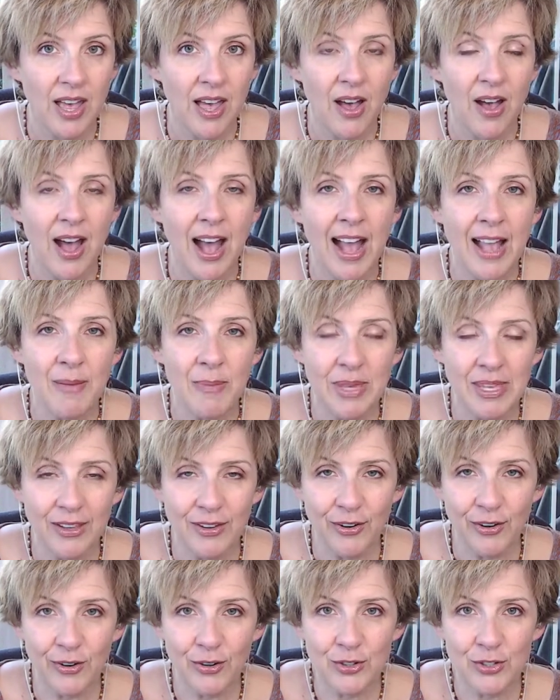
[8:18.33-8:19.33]
I'm
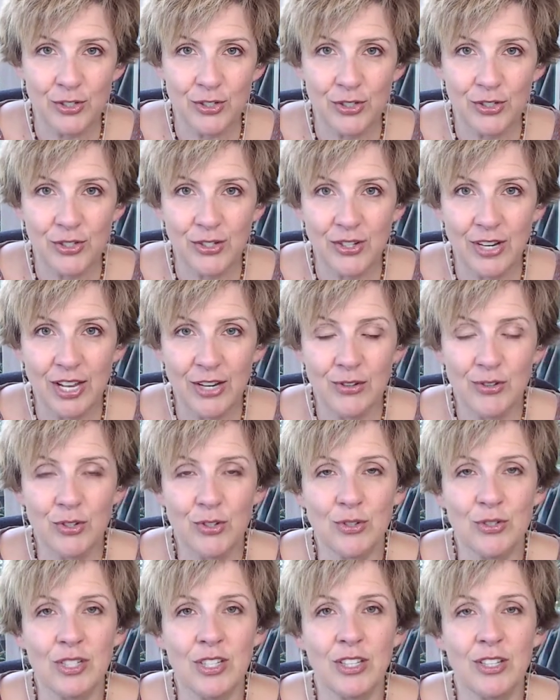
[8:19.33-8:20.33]
here
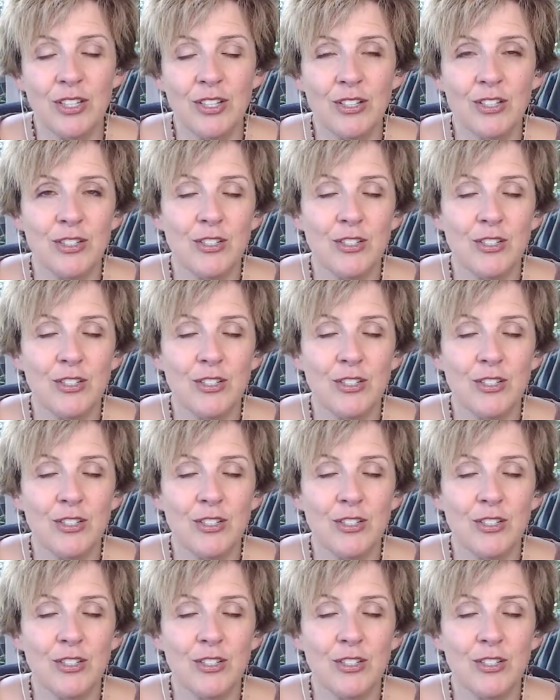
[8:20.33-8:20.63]
introducing